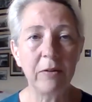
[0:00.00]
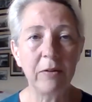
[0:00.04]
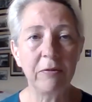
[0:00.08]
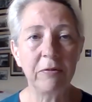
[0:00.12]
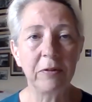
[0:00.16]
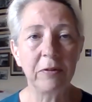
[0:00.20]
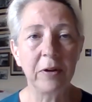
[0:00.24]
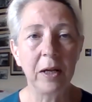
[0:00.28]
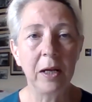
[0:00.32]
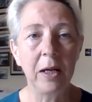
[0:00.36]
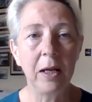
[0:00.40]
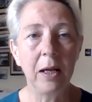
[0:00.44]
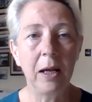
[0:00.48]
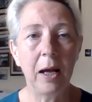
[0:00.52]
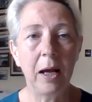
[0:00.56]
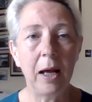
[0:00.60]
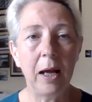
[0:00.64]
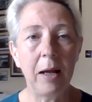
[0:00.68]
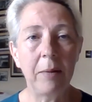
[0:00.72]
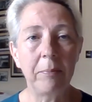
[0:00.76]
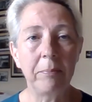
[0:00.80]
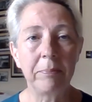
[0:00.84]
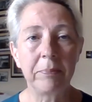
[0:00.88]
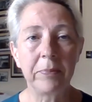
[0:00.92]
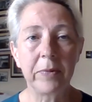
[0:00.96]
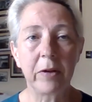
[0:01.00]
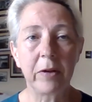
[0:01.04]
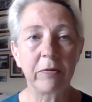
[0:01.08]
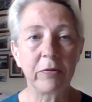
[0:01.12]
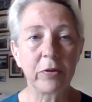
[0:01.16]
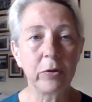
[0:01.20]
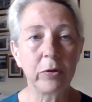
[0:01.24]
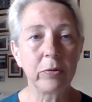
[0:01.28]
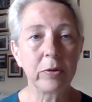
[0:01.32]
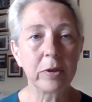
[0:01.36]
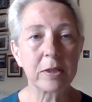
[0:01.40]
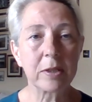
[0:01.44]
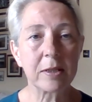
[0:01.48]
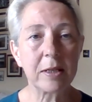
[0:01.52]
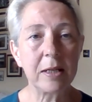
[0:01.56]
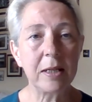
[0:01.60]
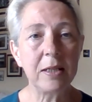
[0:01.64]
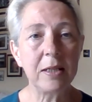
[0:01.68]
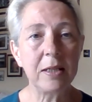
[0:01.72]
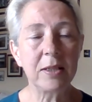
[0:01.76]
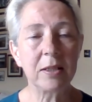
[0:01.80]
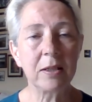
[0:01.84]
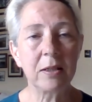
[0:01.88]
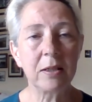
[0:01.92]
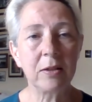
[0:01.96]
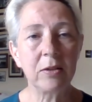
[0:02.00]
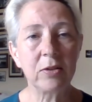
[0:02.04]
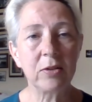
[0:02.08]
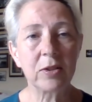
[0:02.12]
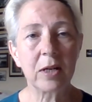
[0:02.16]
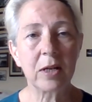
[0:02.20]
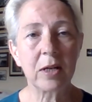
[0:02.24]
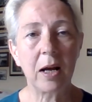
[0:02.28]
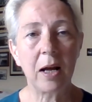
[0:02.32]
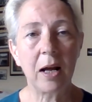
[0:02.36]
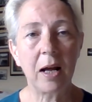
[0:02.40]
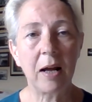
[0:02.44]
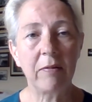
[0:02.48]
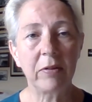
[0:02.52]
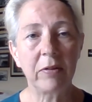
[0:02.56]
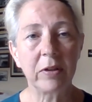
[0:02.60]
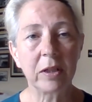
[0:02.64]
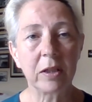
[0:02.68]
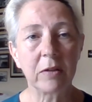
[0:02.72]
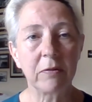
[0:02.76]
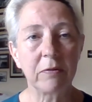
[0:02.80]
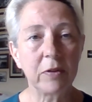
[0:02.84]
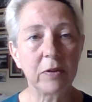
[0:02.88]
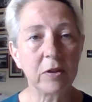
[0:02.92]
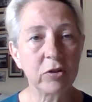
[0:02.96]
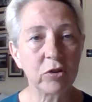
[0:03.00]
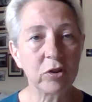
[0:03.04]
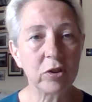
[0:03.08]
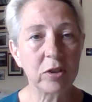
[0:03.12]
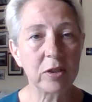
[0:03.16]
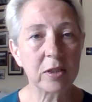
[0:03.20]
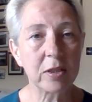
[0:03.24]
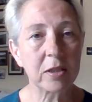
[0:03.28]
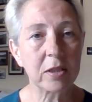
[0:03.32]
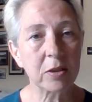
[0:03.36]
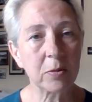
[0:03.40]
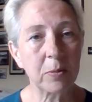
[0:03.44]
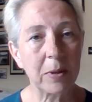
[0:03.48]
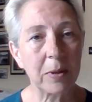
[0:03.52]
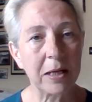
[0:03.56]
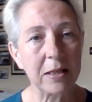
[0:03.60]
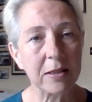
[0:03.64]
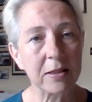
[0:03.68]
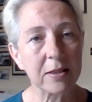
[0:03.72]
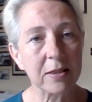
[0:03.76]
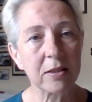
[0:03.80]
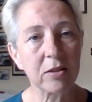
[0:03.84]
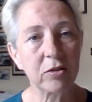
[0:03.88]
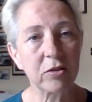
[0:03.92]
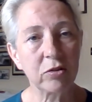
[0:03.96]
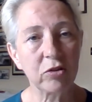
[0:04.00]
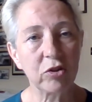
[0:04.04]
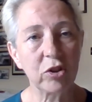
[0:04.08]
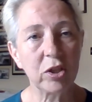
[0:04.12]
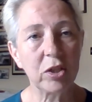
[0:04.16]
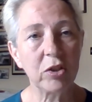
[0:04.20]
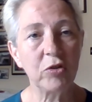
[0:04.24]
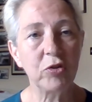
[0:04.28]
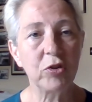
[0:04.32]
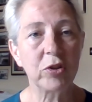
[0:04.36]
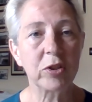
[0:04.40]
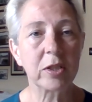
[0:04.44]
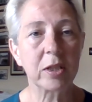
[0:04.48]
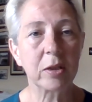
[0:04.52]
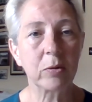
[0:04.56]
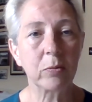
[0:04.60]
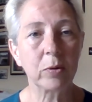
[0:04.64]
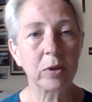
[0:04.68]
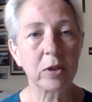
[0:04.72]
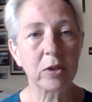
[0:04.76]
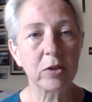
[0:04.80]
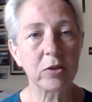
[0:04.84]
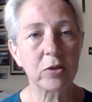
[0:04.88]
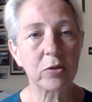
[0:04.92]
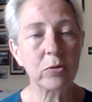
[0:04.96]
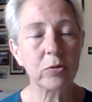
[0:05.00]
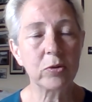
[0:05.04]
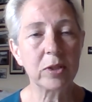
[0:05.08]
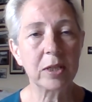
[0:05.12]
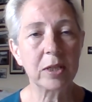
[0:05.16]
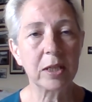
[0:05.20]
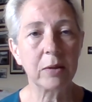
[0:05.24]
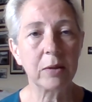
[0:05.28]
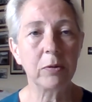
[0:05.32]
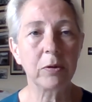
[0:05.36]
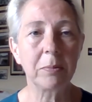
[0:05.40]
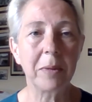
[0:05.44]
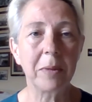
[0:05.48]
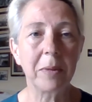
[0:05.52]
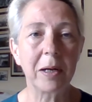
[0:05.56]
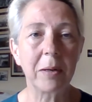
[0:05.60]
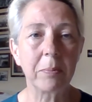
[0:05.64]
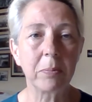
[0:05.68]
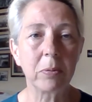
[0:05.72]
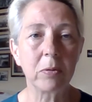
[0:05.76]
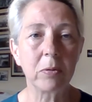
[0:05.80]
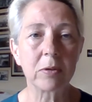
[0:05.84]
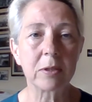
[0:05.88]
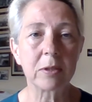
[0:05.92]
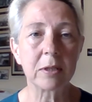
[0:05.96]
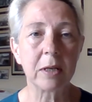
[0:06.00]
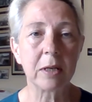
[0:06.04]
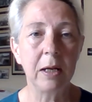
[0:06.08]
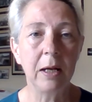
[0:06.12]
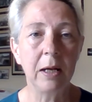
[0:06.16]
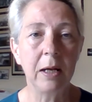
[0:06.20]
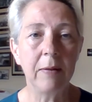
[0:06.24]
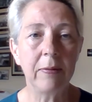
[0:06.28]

if a few years later you start having the flushes, the sweats, the changes that we associate with menopause,